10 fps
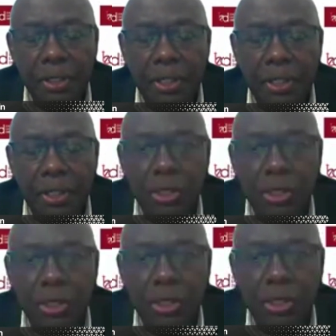Talk to
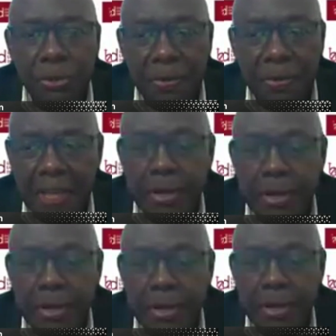them in a way
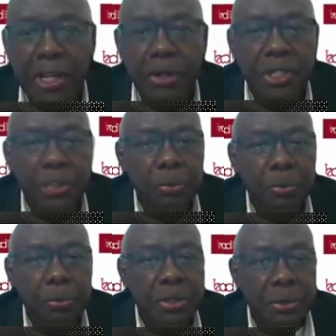which will be
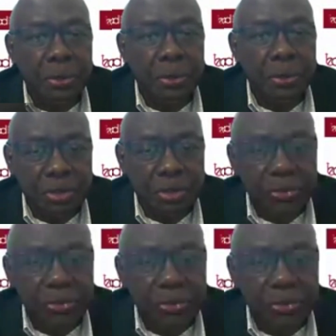useful for them to
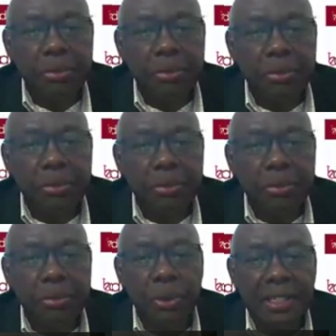understand